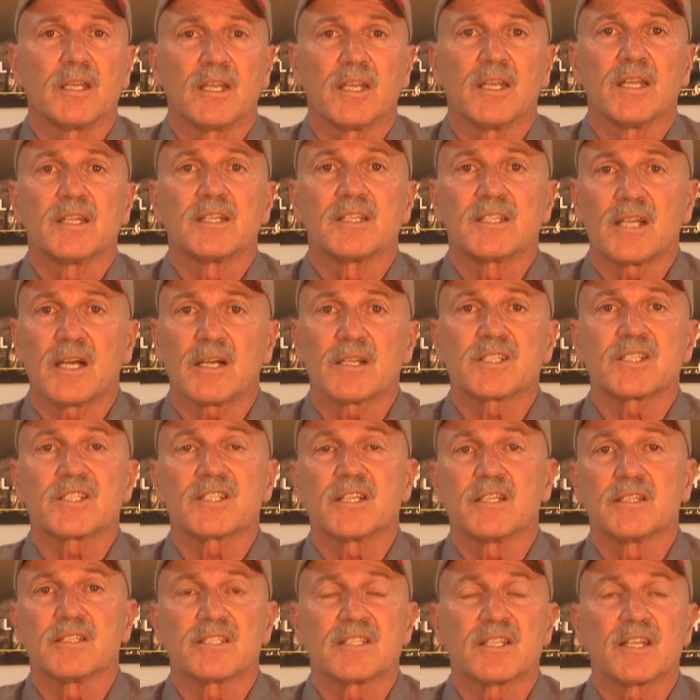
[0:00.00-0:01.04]
in
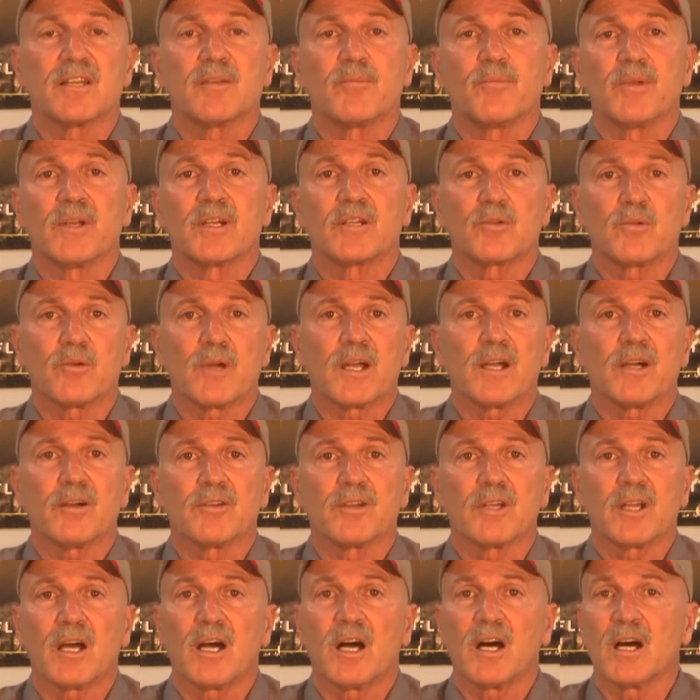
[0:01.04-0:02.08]
tungstens that have been
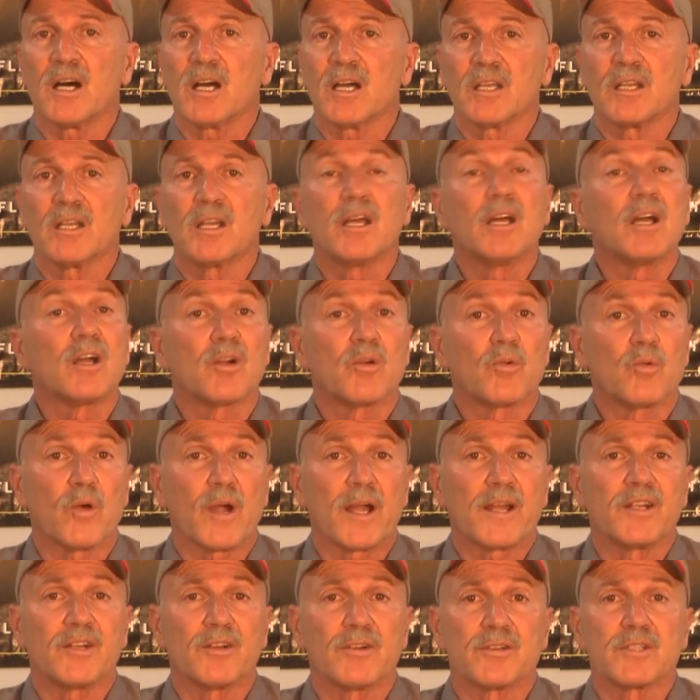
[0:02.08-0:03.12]
ground on
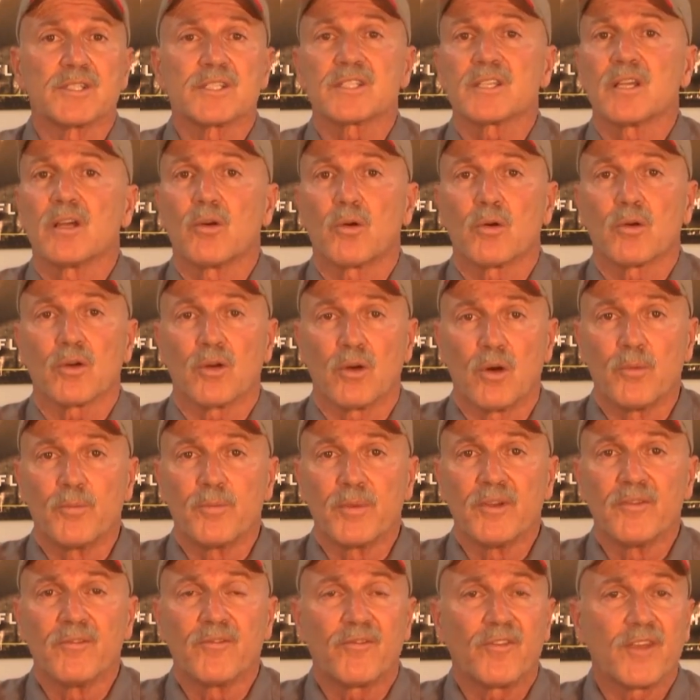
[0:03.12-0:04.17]
grinders or
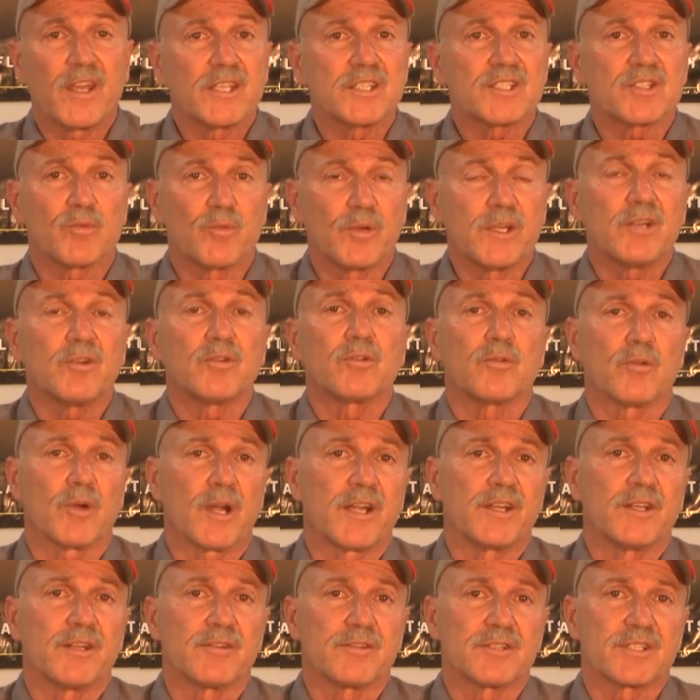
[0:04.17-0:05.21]
open face wheel
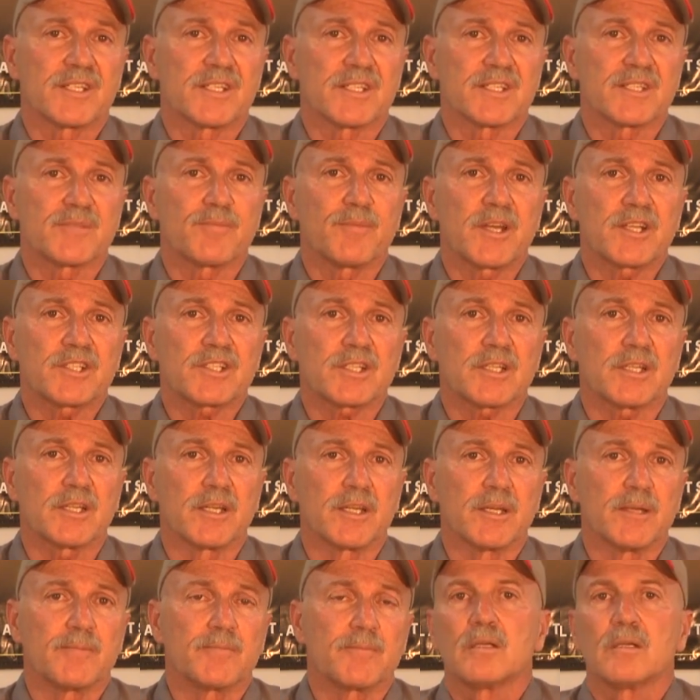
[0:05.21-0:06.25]
grinders
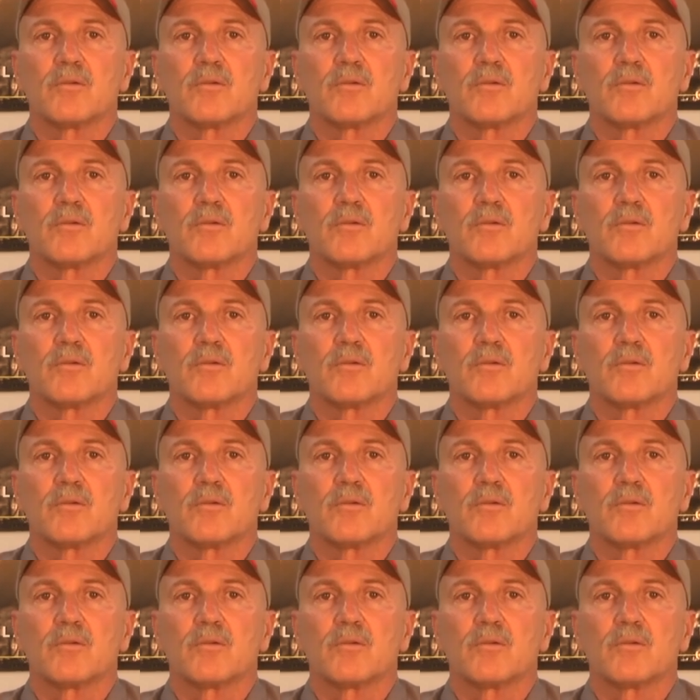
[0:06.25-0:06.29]
especially.